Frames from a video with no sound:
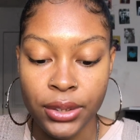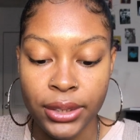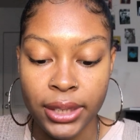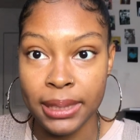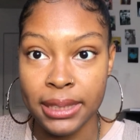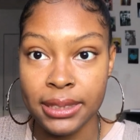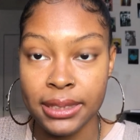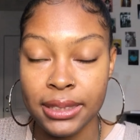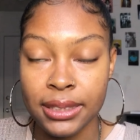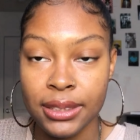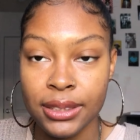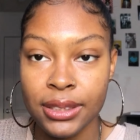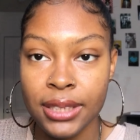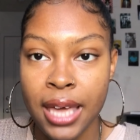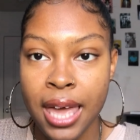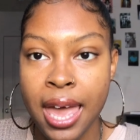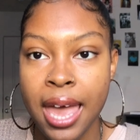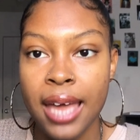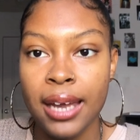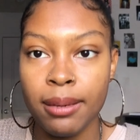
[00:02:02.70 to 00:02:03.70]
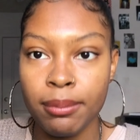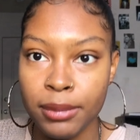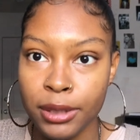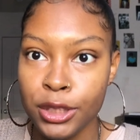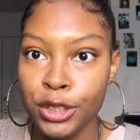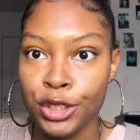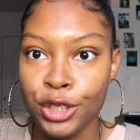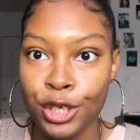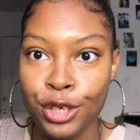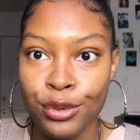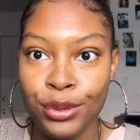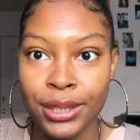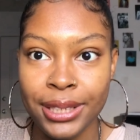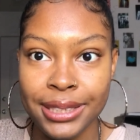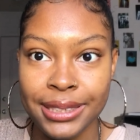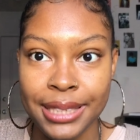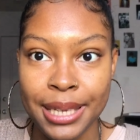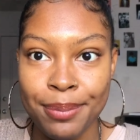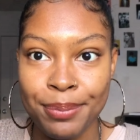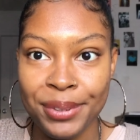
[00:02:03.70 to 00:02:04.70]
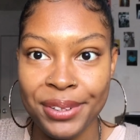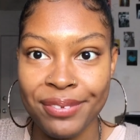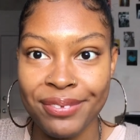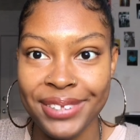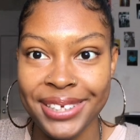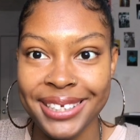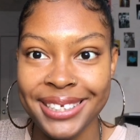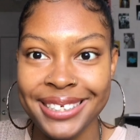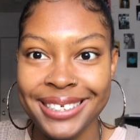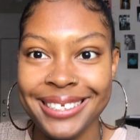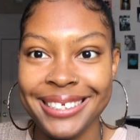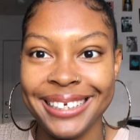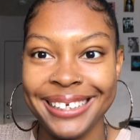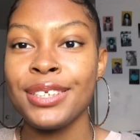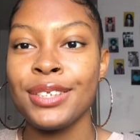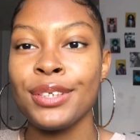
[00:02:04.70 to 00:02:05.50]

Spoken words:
on the faces, and I'm going to show you an example of this.